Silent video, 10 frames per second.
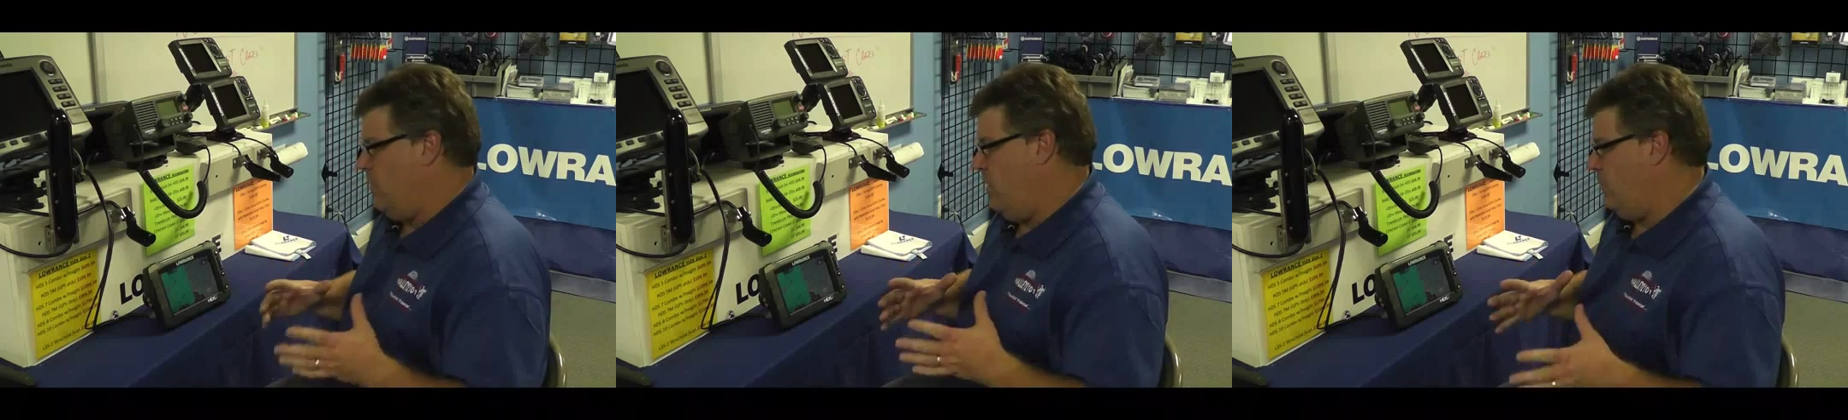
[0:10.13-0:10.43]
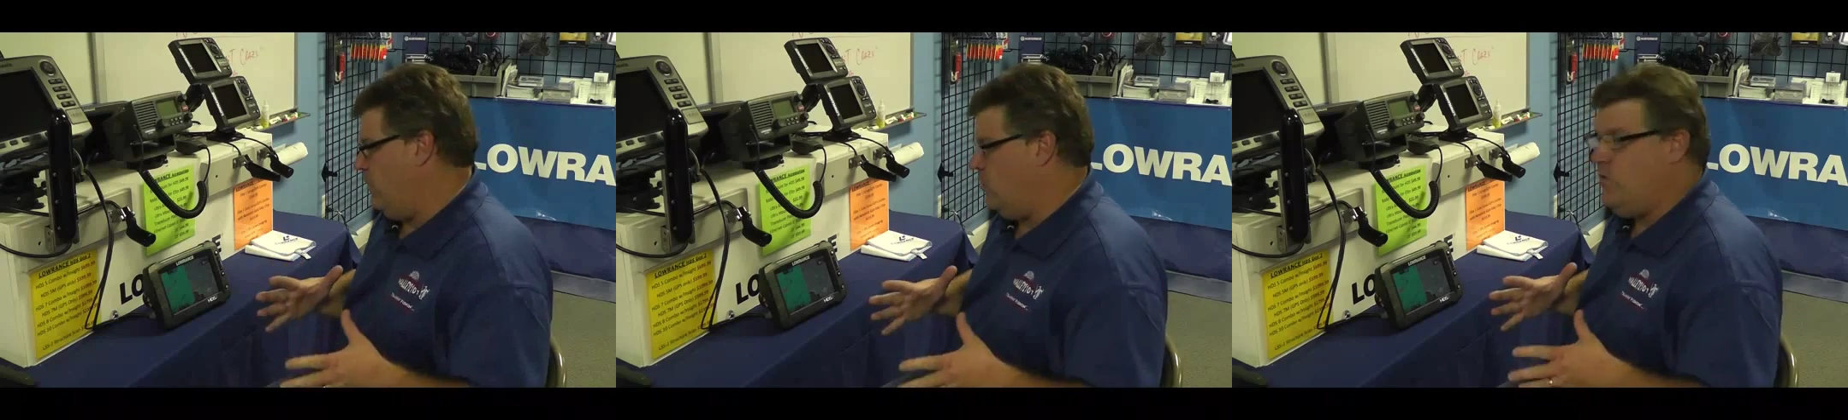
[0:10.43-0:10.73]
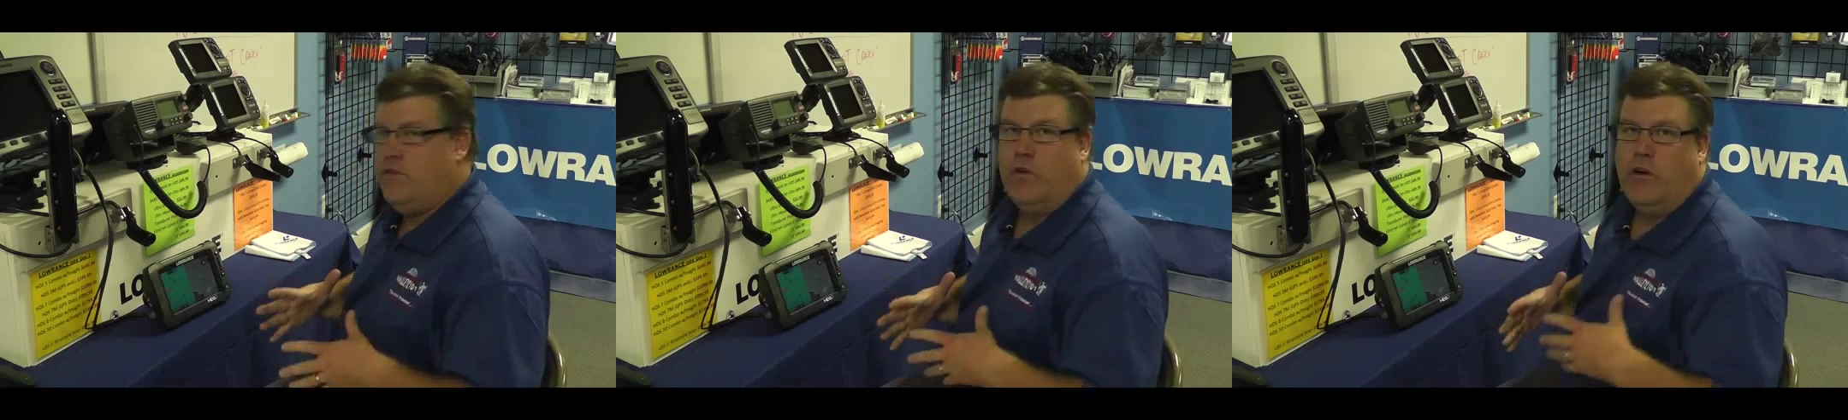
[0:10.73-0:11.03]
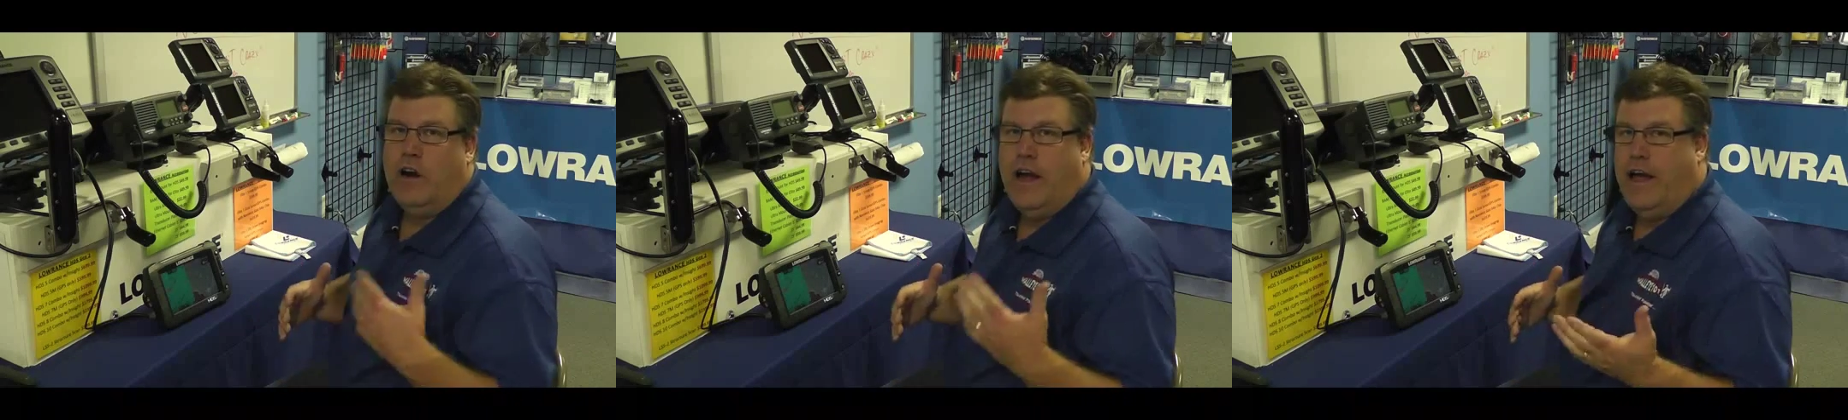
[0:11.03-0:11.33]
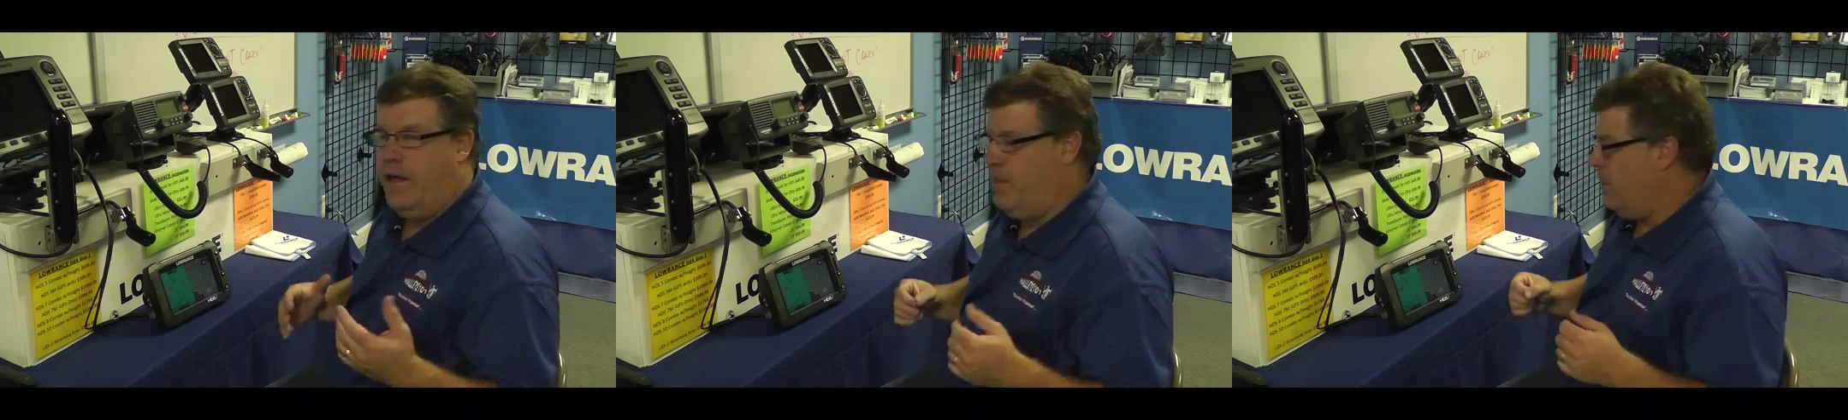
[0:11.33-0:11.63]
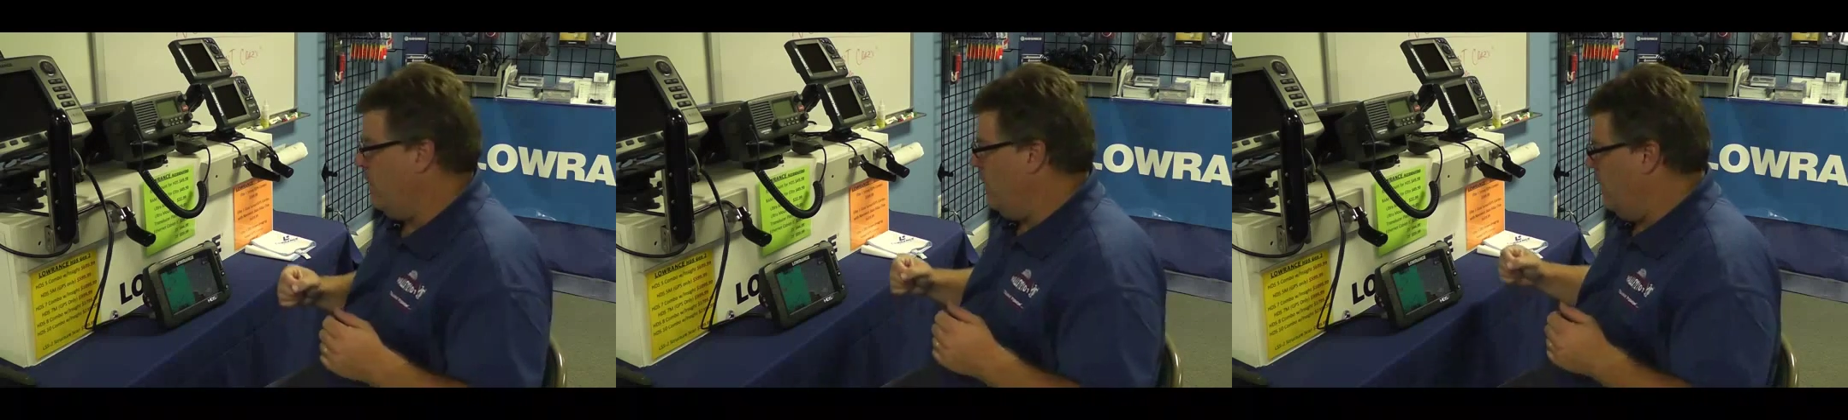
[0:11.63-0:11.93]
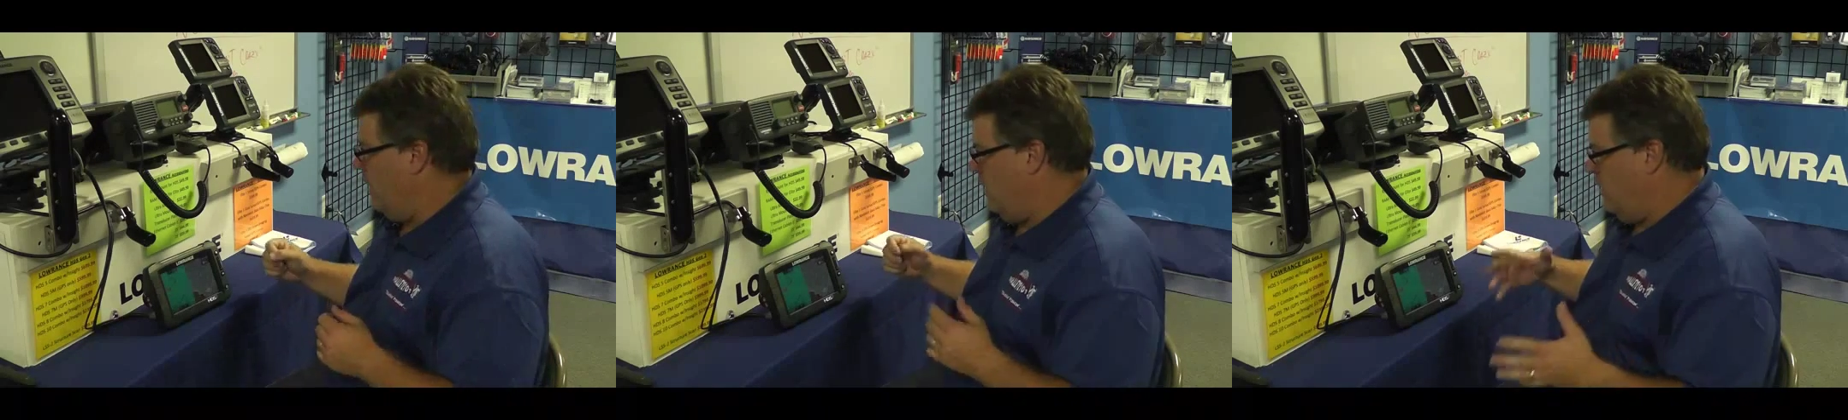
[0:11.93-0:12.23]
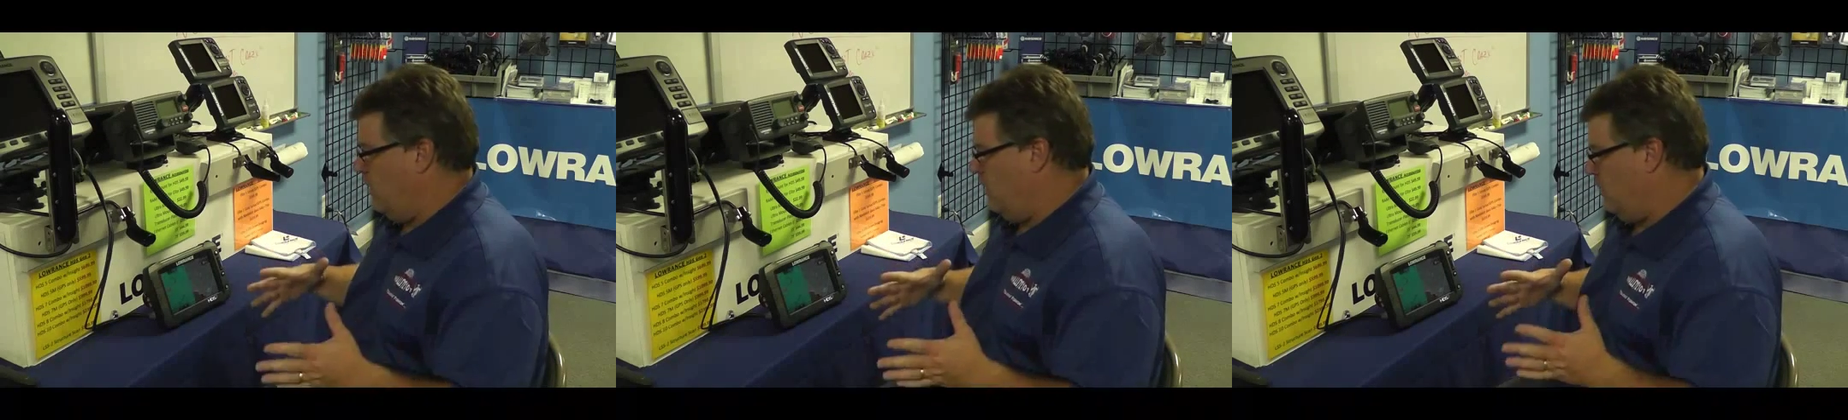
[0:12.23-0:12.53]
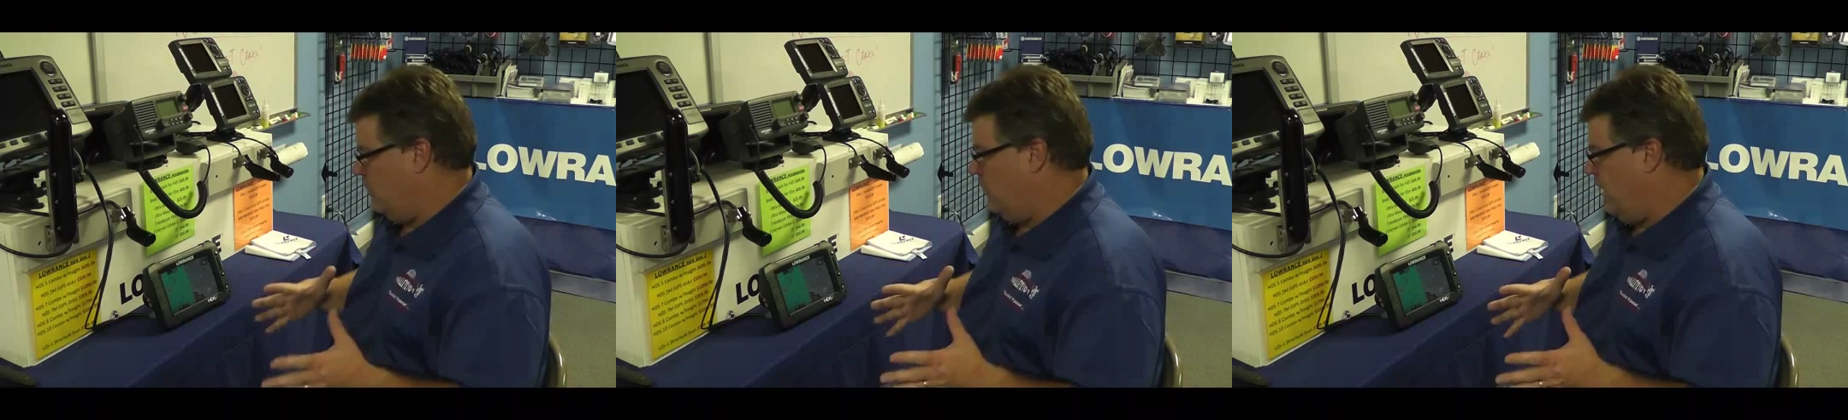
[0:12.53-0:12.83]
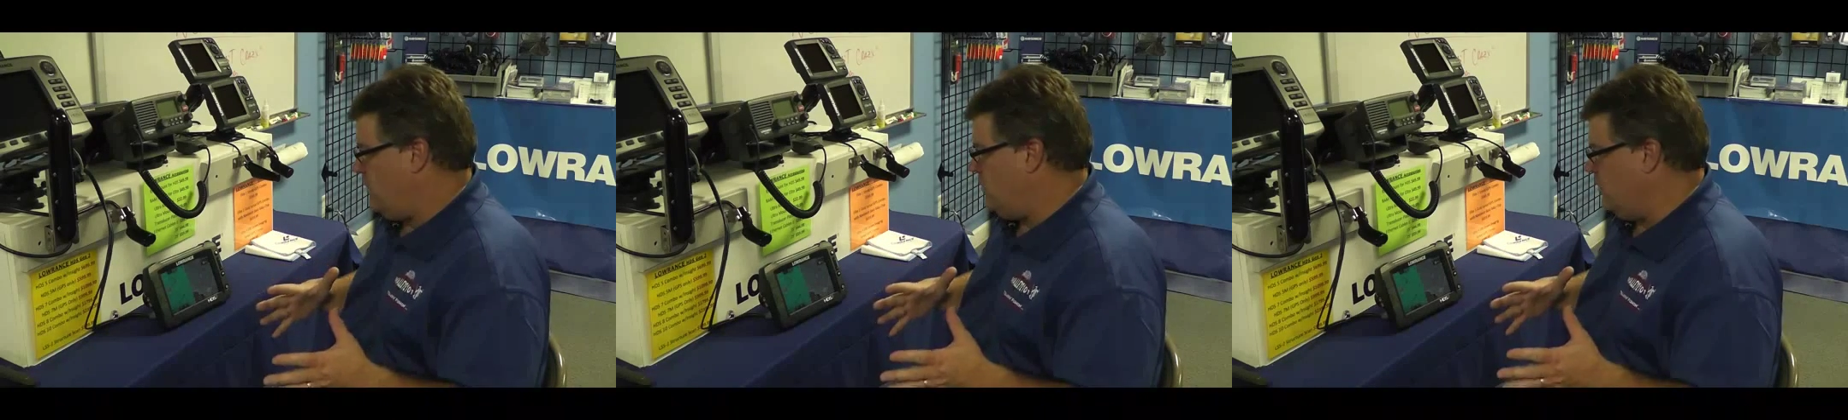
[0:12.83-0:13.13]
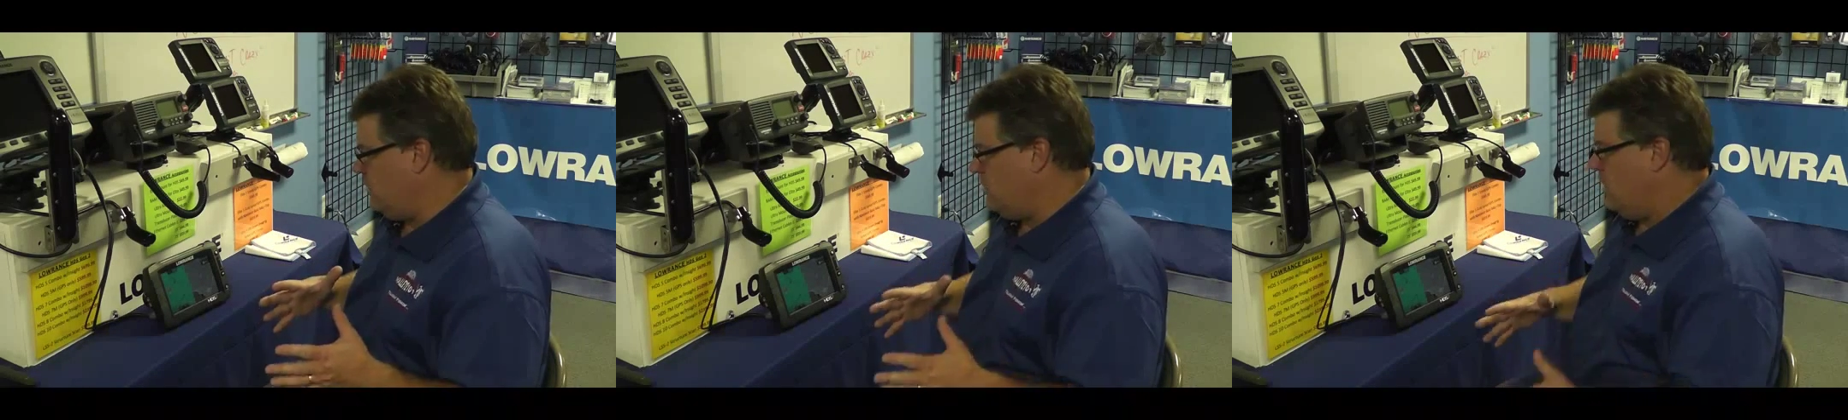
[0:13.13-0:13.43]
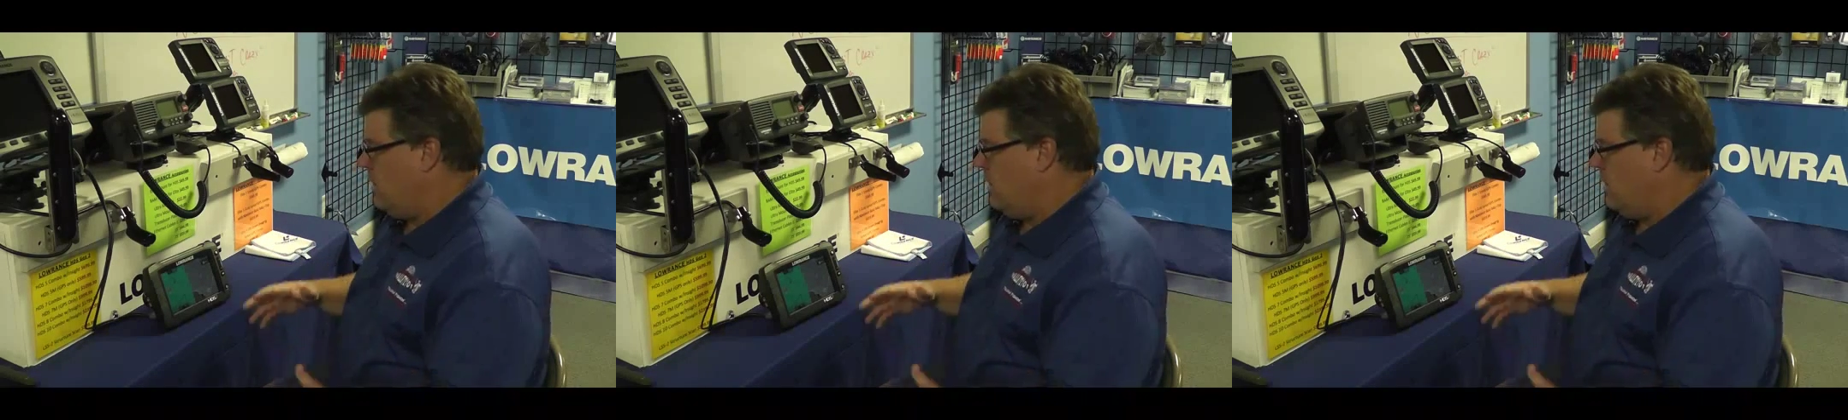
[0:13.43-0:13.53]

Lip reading: been able to do before on any of the Lowrance units,